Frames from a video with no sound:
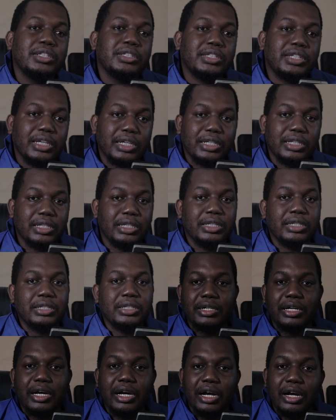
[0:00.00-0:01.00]
tell,
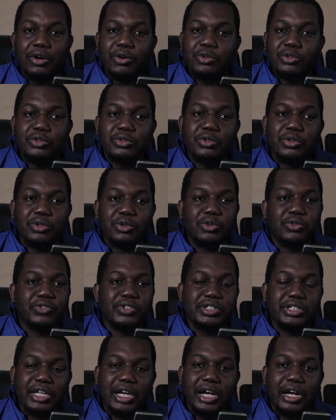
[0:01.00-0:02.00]
or who know how to
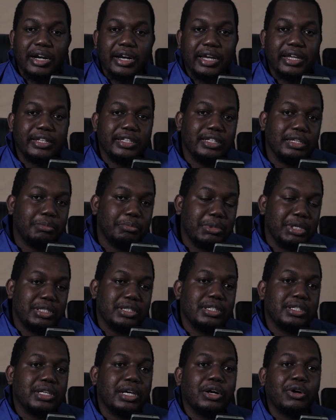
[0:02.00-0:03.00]
say, all right, the
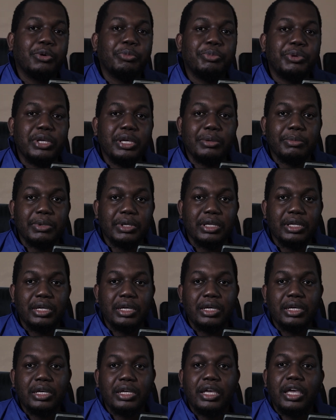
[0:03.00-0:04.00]
business are going to pay me
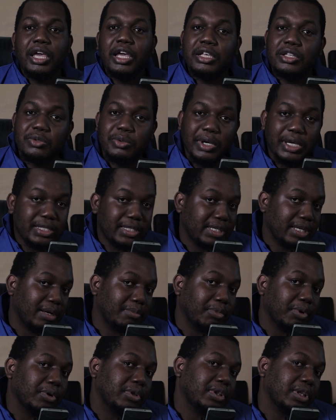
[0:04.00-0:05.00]
XYZ
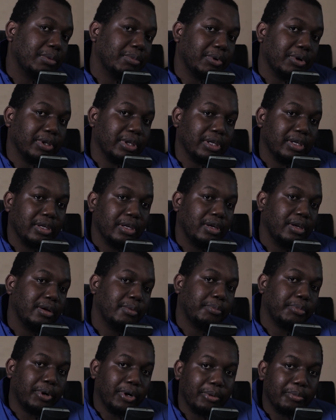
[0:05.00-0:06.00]
amount of money
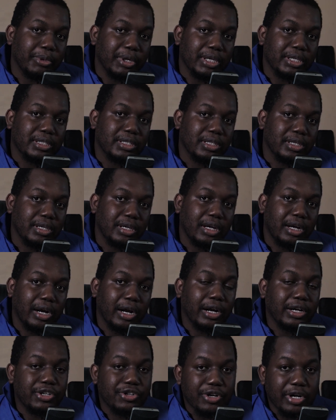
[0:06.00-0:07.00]
per mix
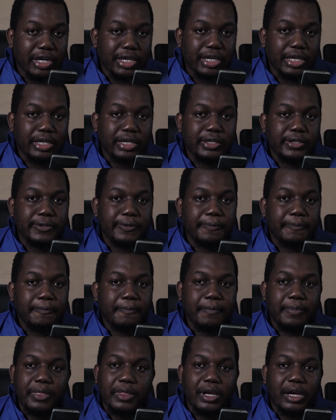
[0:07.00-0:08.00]
or tracking
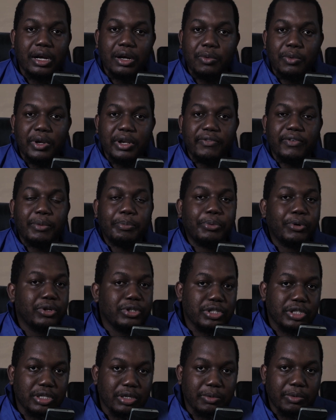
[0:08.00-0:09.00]
or whatever
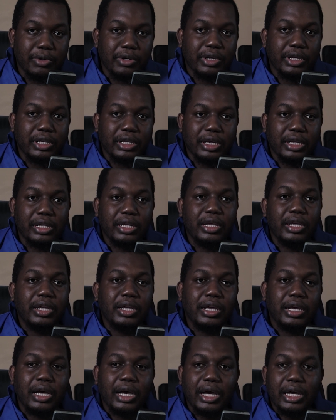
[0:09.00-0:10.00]
project you're working on,
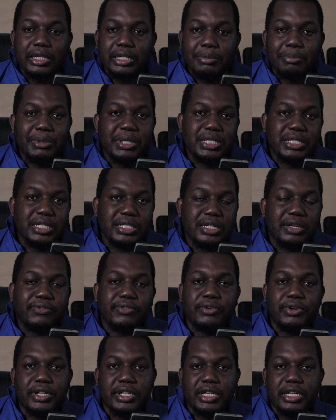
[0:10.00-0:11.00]
and the business have to
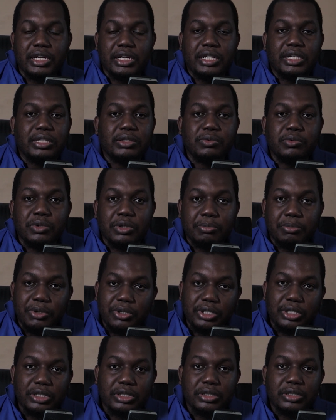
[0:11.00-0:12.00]
retain its own
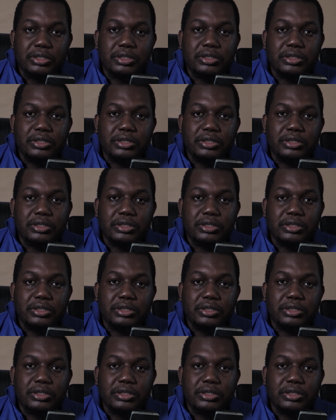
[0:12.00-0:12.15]
money.